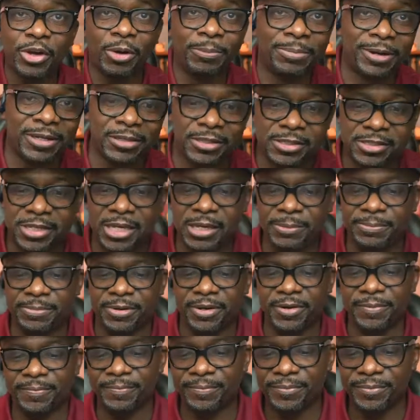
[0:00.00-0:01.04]
are your brother's
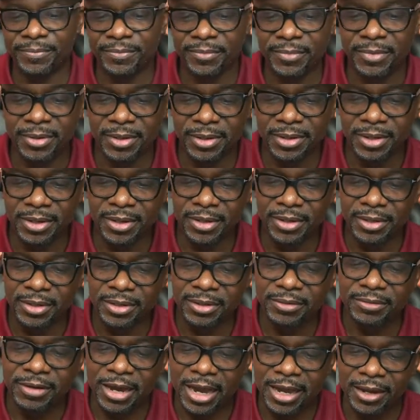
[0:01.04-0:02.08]
keeper.
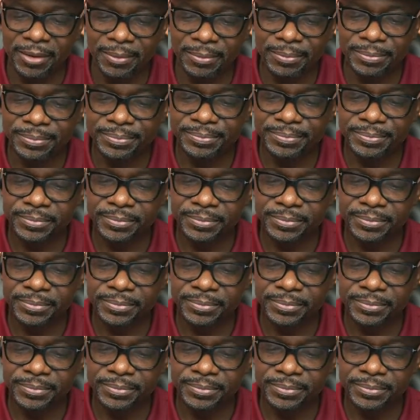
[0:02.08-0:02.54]
Right?